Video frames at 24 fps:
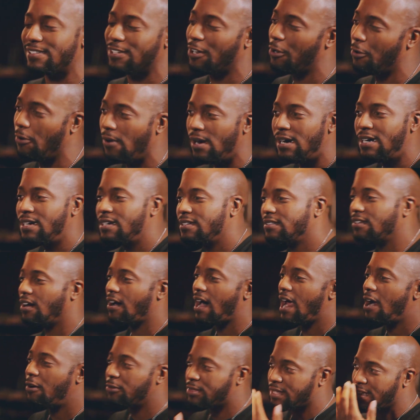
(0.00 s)
So no,
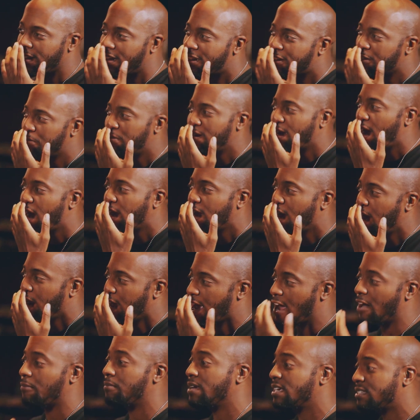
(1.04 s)
I don't think this should be our kind
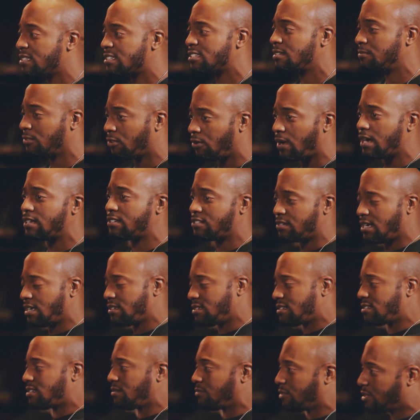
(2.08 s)
of album. Is this some
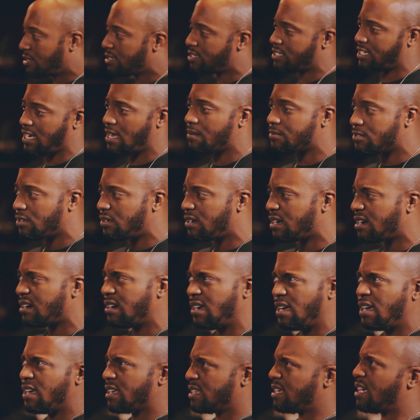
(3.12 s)
good jams on there?
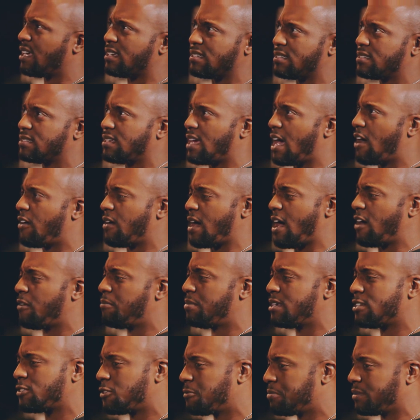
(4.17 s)
Yes. I'll
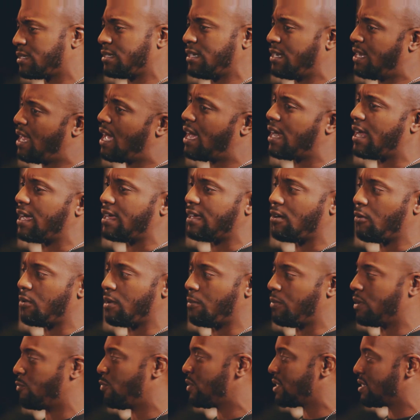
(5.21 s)
be stupid to deny that. I
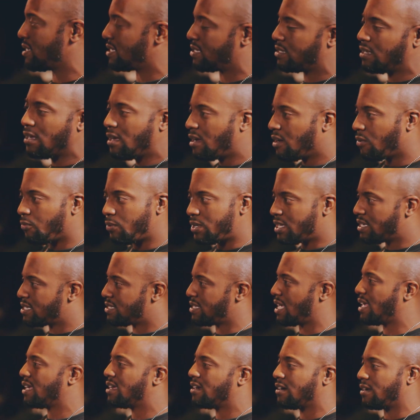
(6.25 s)
mean, we just
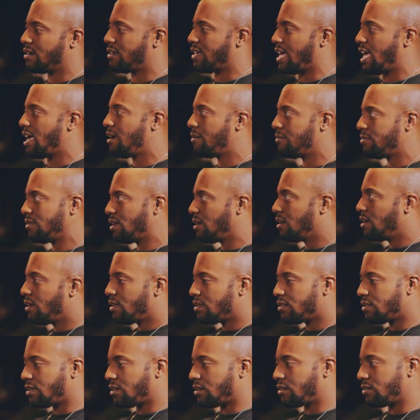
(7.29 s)
sat here and named
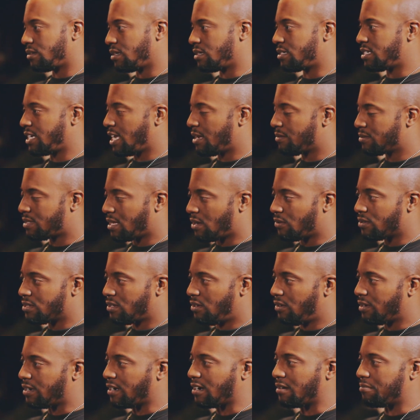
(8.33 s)
the jams that was
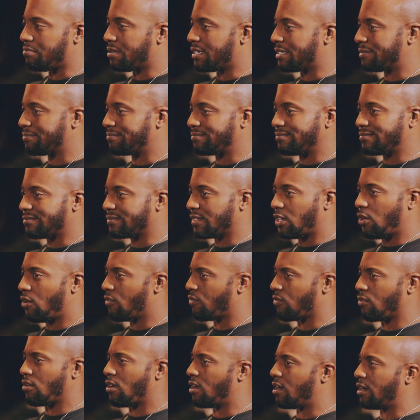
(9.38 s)
on there, but
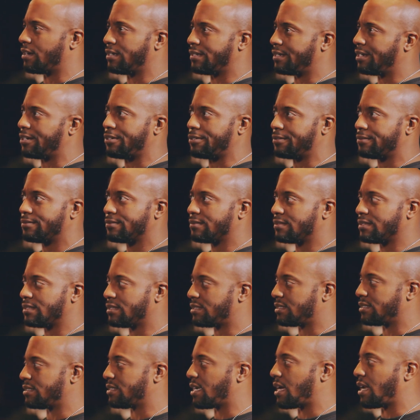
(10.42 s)
overall, no,
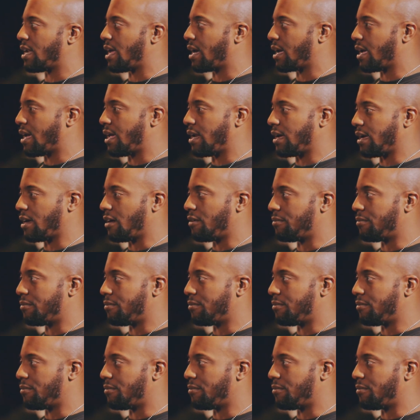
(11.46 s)
this is not iconic.